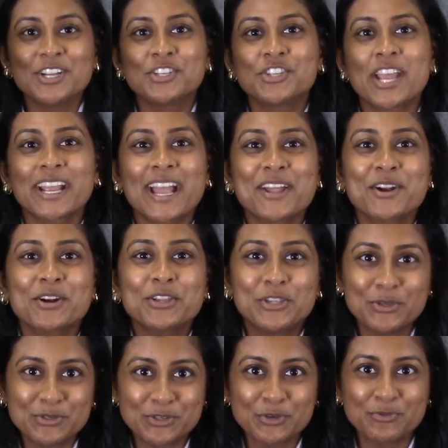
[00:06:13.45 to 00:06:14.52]
check out our
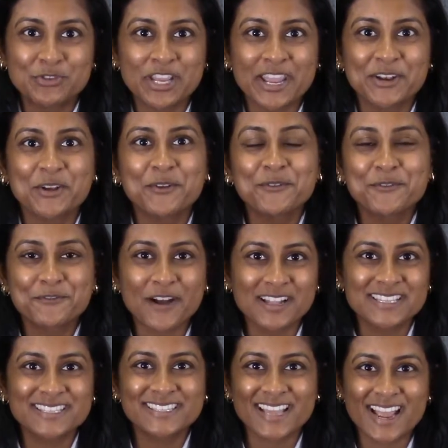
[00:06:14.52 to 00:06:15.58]
YouTube channel,
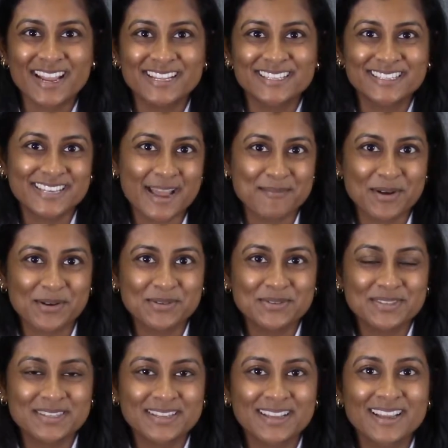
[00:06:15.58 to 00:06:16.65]
Fun Science
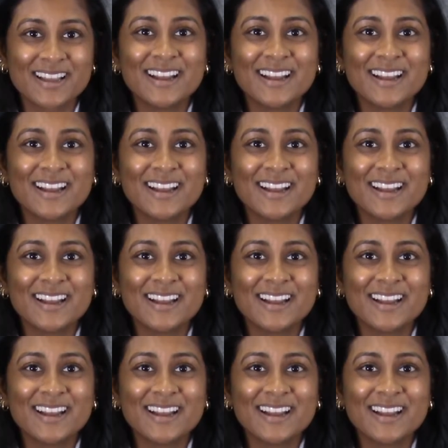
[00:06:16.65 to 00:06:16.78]
Demos.